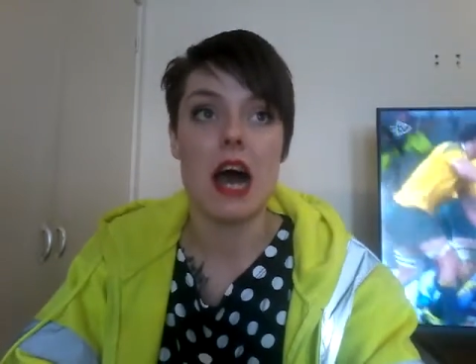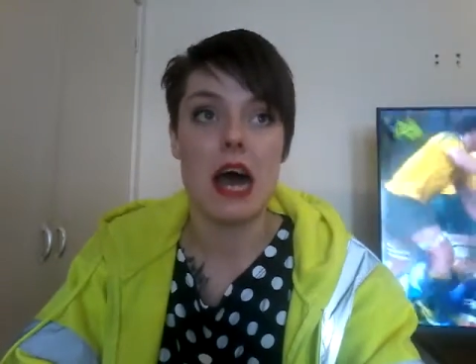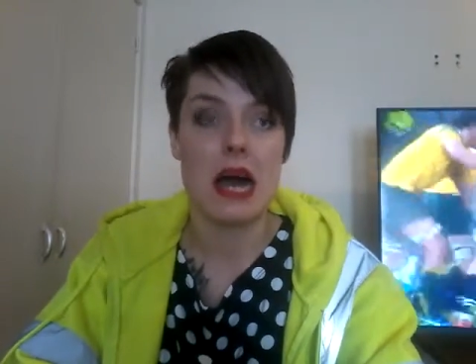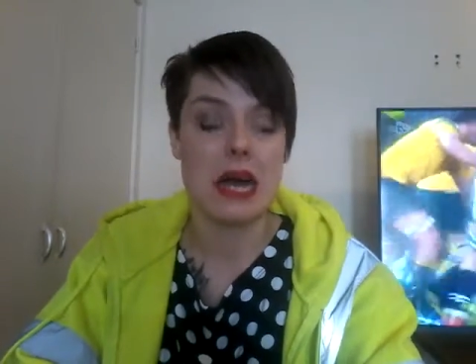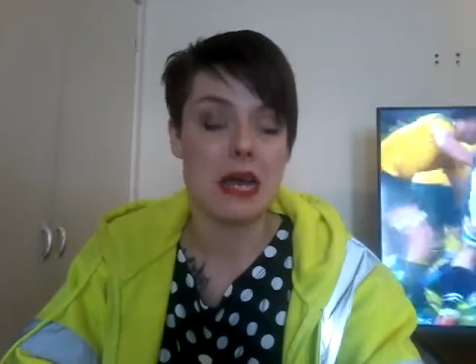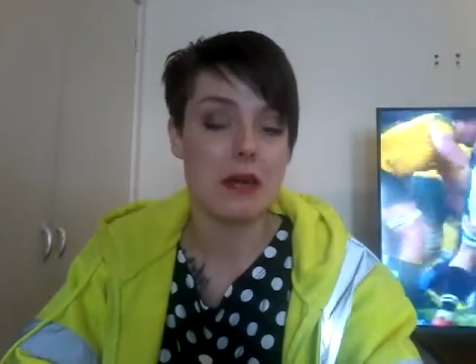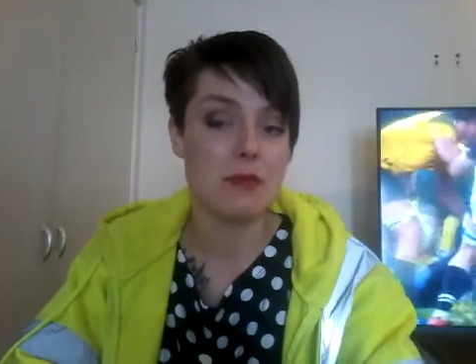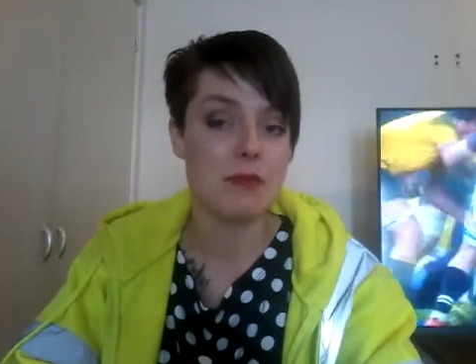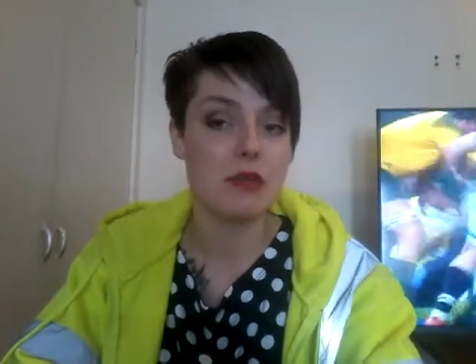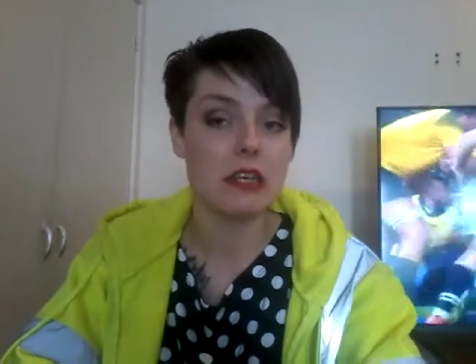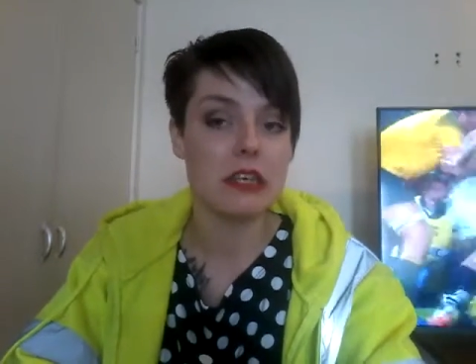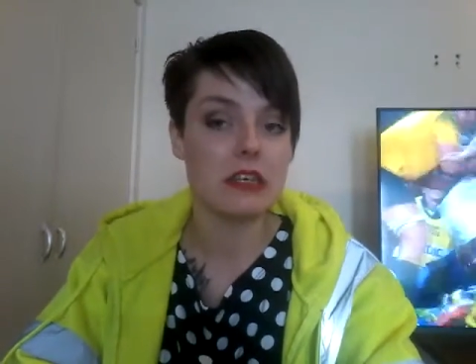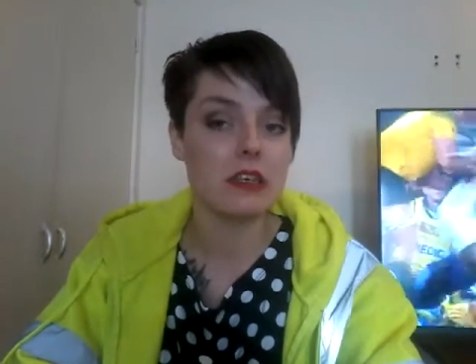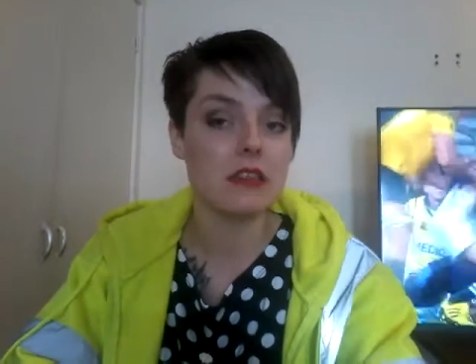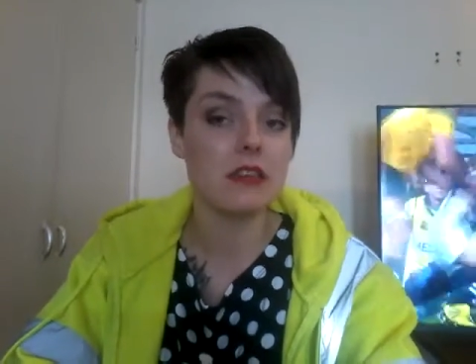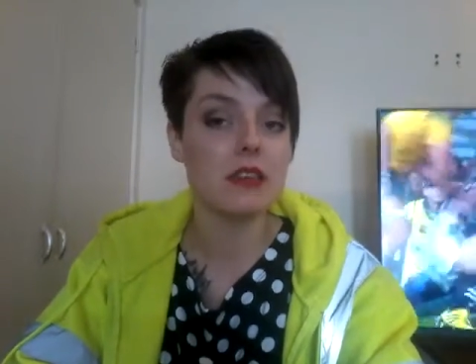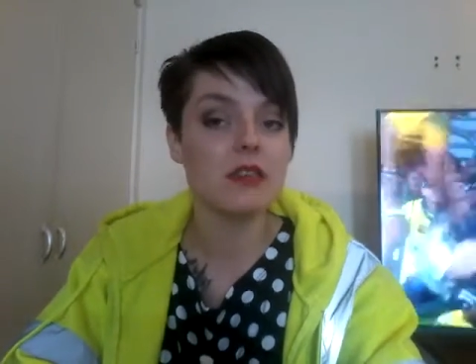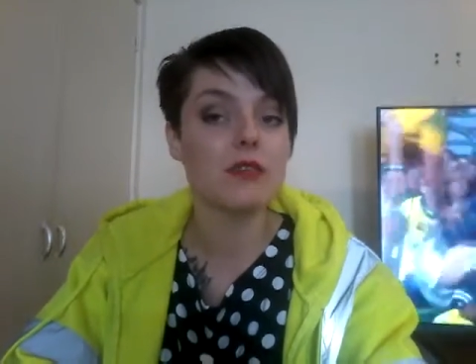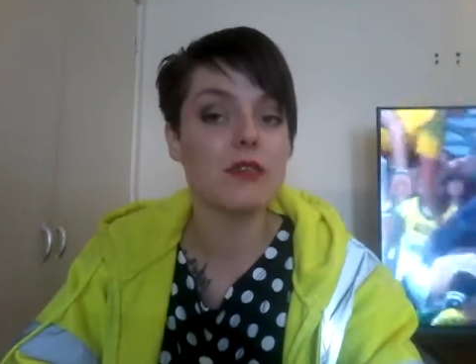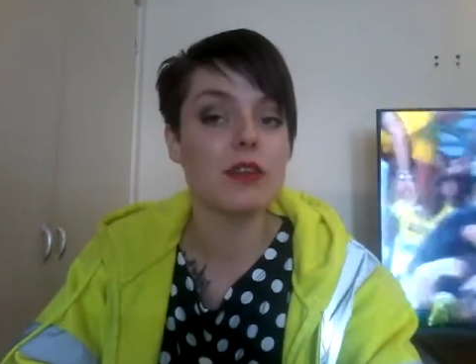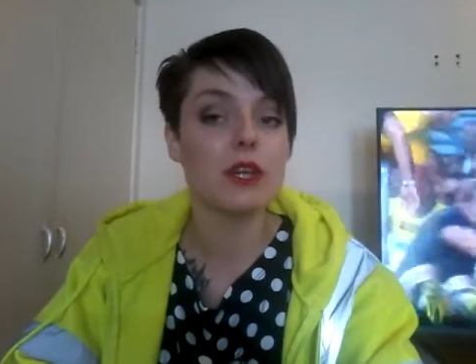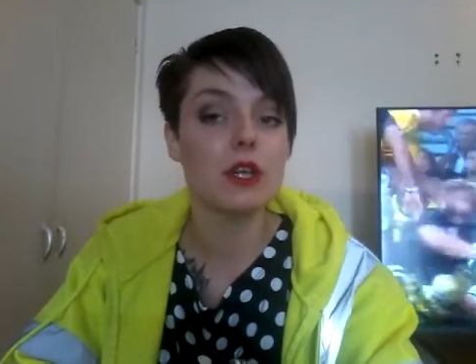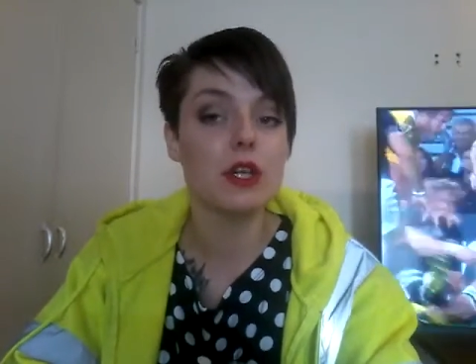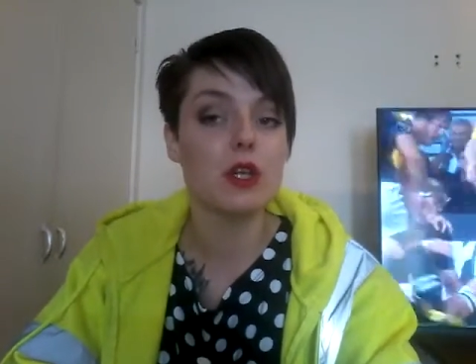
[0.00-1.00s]
I'm
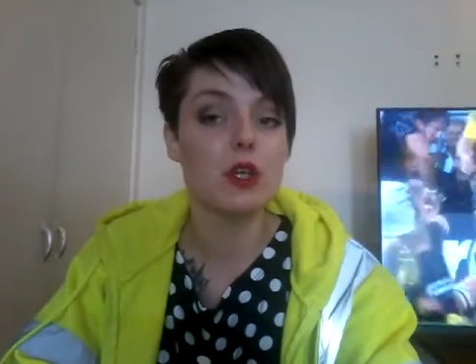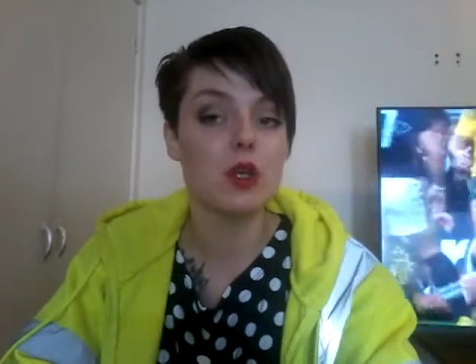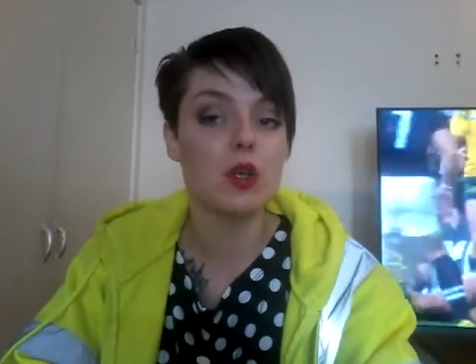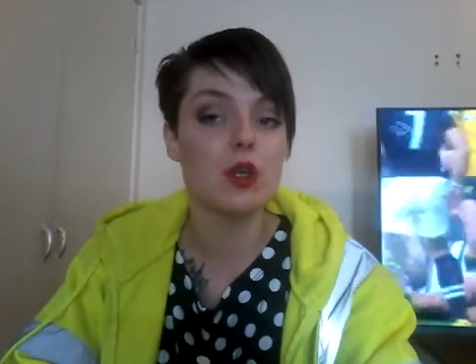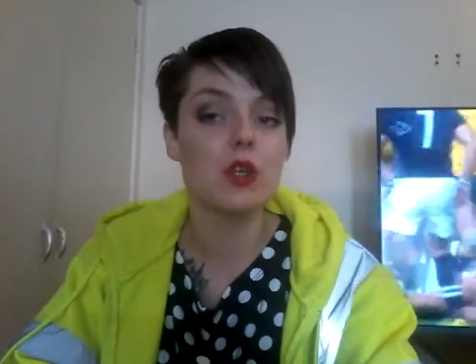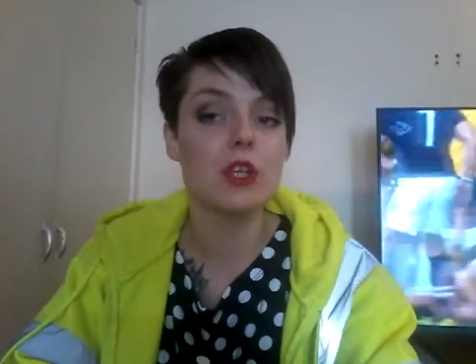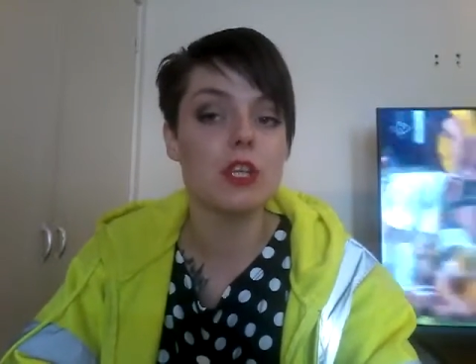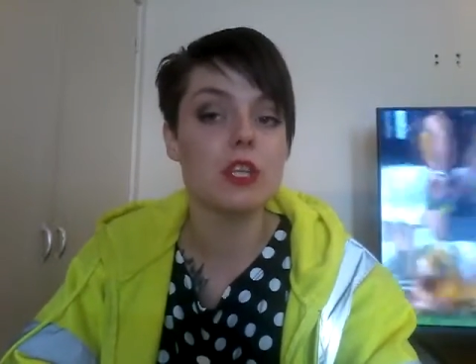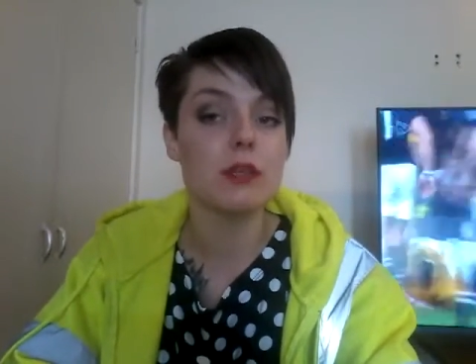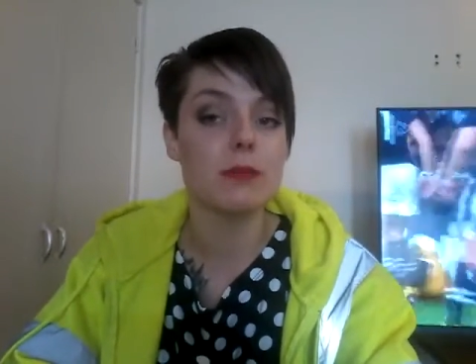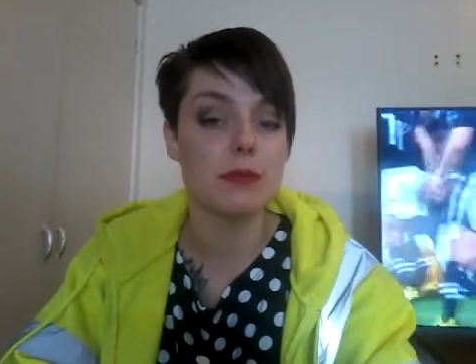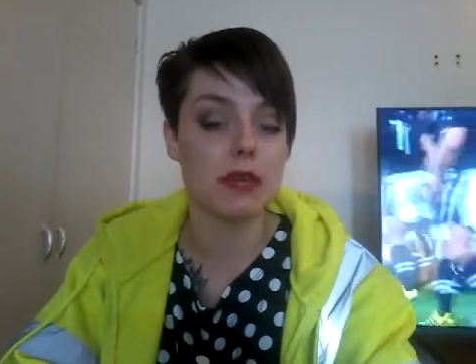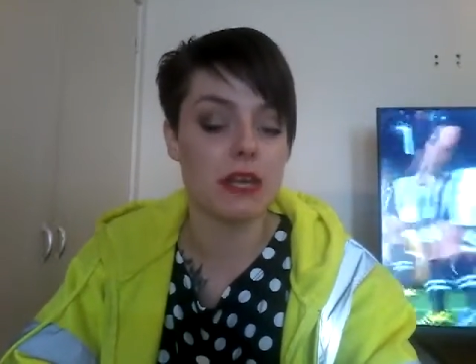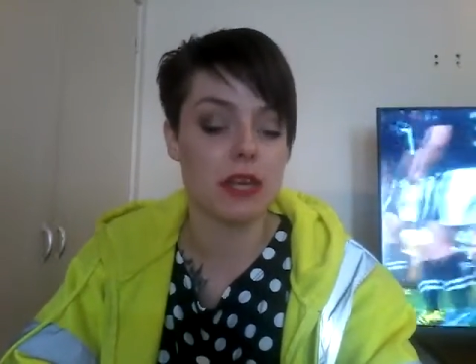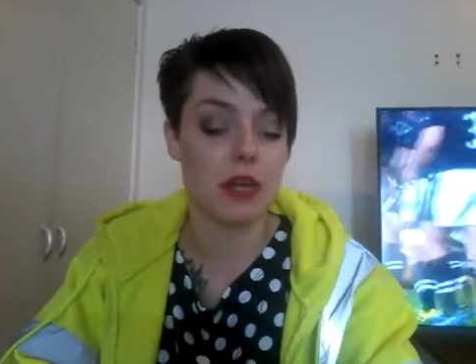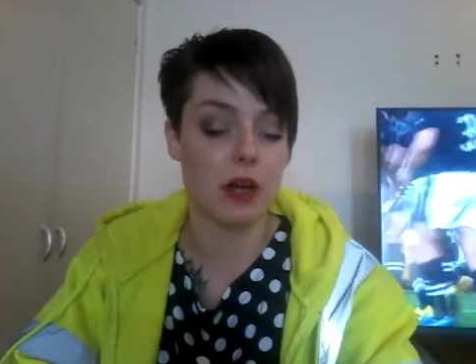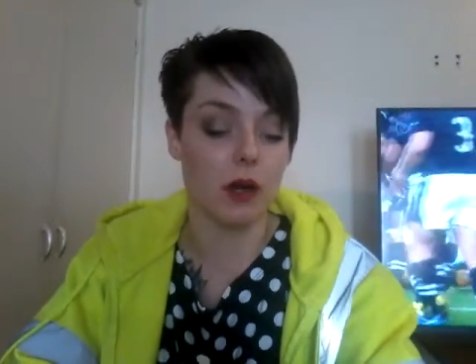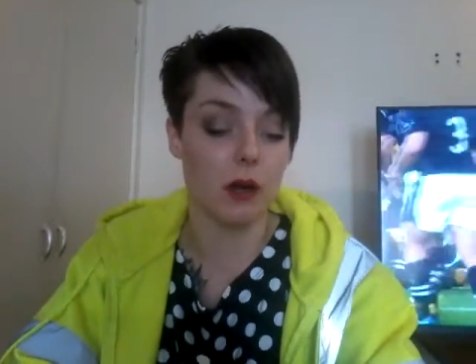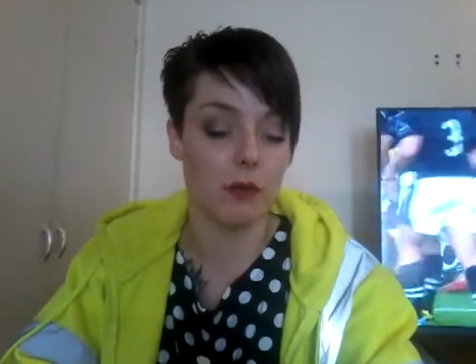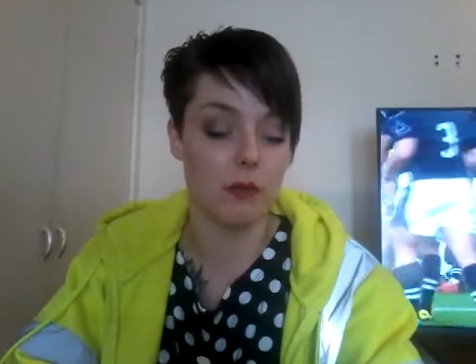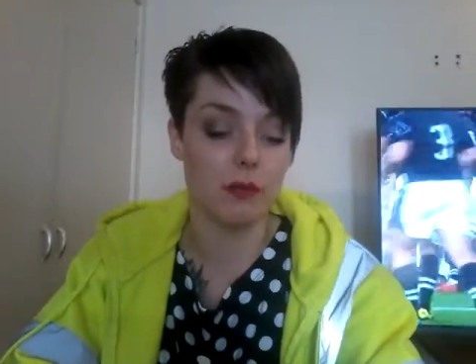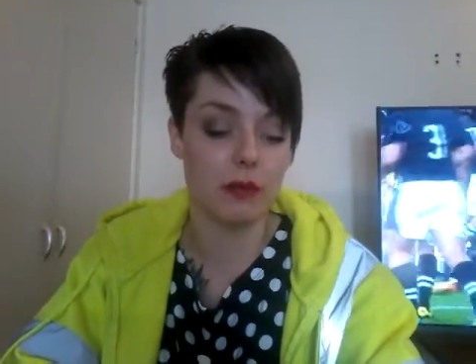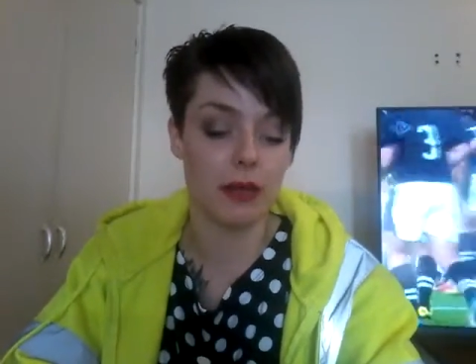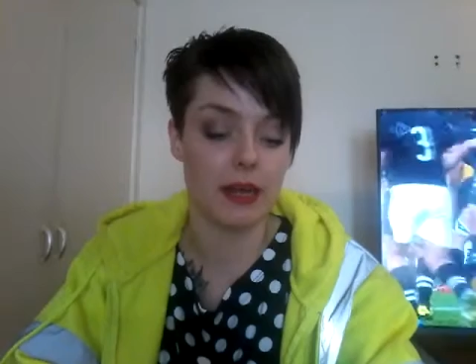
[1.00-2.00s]
relatively new to
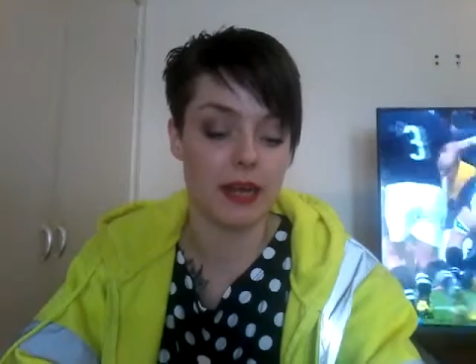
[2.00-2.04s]
makeup.